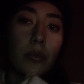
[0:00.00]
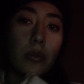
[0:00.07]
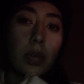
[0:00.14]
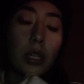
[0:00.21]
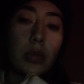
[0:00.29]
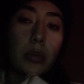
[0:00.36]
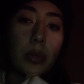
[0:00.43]

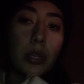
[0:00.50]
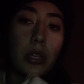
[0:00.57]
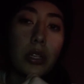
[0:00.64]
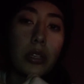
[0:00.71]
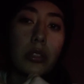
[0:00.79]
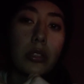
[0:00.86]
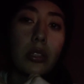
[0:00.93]
as putting
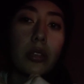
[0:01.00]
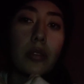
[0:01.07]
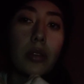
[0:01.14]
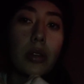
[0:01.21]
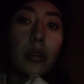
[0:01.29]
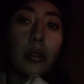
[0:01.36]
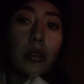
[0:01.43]
yourself
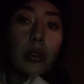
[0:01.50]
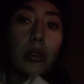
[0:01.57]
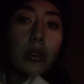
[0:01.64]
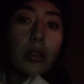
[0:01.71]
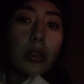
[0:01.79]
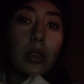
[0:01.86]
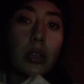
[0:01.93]
out there.
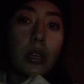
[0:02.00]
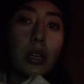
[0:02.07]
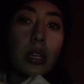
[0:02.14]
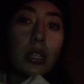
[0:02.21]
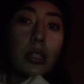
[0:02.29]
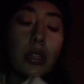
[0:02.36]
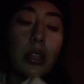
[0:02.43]

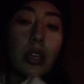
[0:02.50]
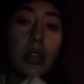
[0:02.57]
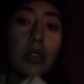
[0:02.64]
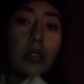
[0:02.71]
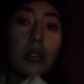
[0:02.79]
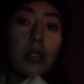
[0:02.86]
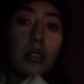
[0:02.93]
At the
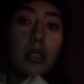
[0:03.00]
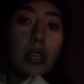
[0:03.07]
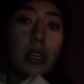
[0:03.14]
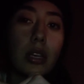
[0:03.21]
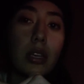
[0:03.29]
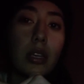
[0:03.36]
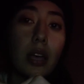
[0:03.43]
end of the
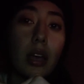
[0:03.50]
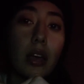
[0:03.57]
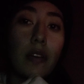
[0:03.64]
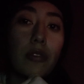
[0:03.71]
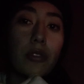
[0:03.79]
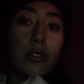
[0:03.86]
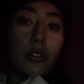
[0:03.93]
day, yeah, I
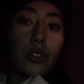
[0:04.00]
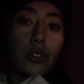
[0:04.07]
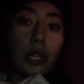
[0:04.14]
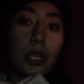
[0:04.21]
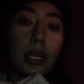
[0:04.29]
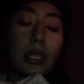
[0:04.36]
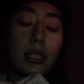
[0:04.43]
feel
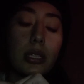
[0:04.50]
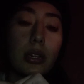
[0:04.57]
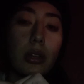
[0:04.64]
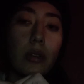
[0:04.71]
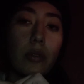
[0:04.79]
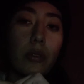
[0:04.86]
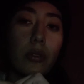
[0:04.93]
drained, and
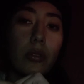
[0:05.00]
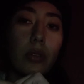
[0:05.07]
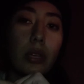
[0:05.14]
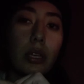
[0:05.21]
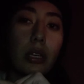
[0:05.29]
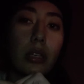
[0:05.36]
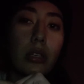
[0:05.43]
I feel
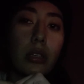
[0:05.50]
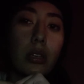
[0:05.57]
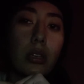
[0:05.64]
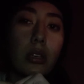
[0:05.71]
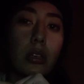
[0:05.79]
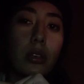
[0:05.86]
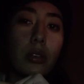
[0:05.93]
like
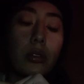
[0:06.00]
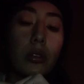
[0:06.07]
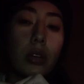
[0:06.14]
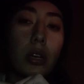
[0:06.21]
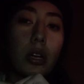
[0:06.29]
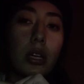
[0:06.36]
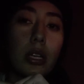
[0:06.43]

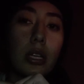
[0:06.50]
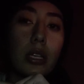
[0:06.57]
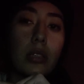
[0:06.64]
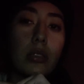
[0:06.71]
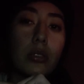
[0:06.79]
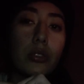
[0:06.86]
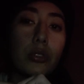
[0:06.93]
crying
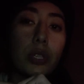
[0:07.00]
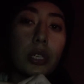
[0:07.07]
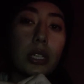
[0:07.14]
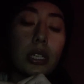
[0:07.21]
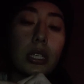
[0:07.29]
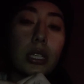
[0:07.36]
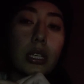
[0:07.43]
and
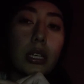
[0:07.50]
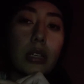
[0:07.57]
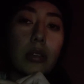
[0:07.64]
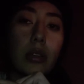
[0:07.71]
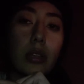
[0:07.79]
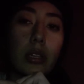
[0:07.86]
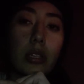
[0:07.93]
drinking
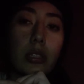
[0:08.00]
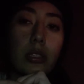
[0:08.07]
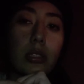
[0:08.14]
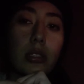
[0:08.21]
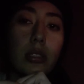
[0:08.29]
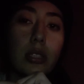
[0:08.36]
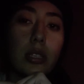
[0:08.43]
and like
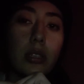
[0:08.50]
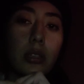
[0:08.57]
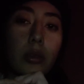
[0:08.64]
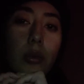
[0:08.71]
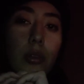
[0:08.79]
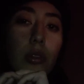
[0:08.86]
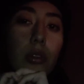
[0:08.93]
dealing with